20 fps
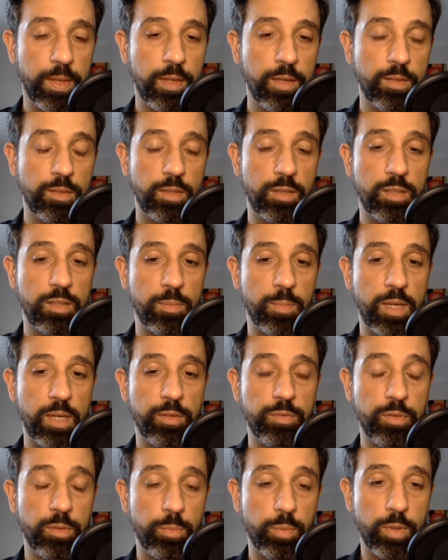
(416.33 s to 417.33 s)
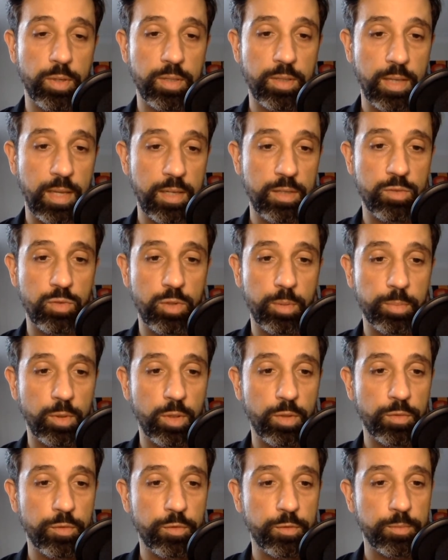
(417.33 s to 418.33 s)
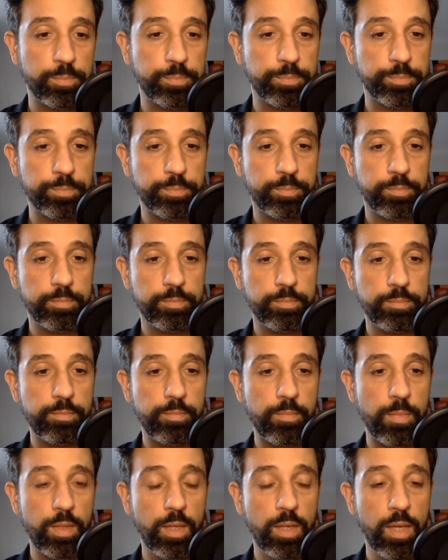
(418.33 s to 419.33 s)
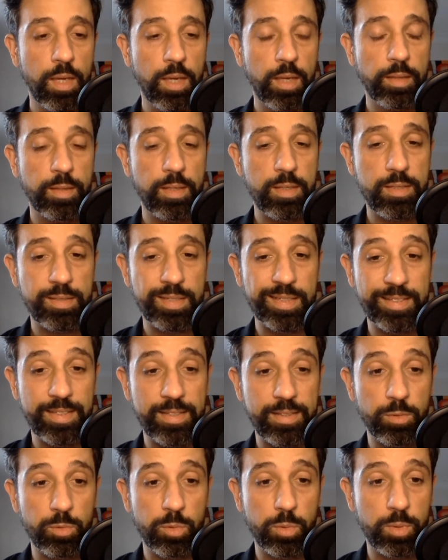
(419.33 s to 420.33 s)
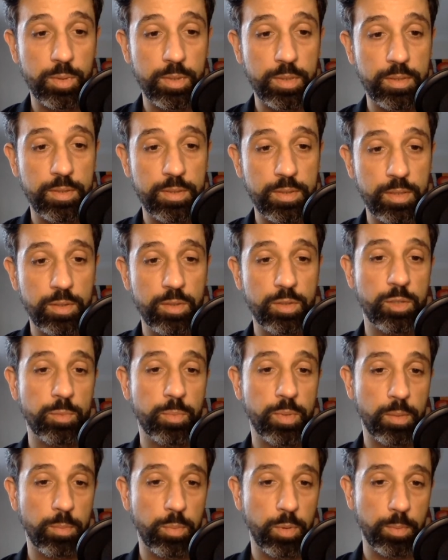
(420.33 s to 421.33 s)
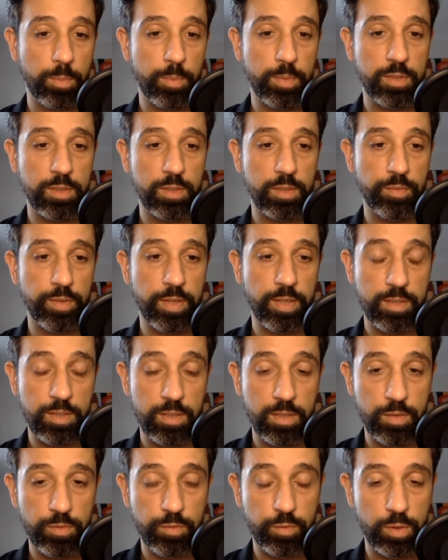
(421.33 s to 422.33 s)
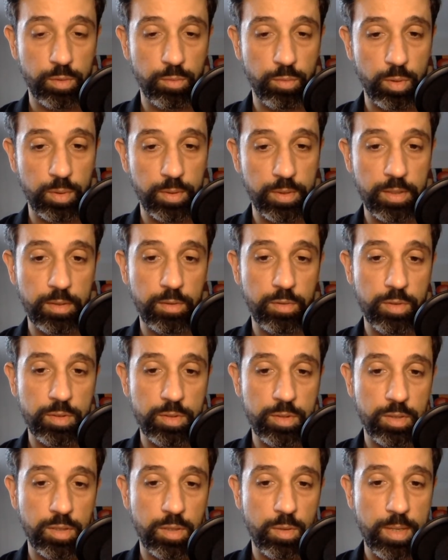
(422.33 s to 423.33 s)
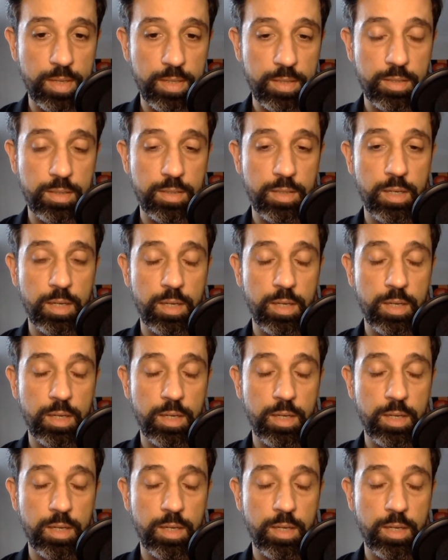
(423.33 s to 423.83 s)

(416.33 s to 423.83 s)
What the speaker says: So the demand for the product has dropped off. They state that there will continue to be a problem until the vaccines are fully rolled out across the US.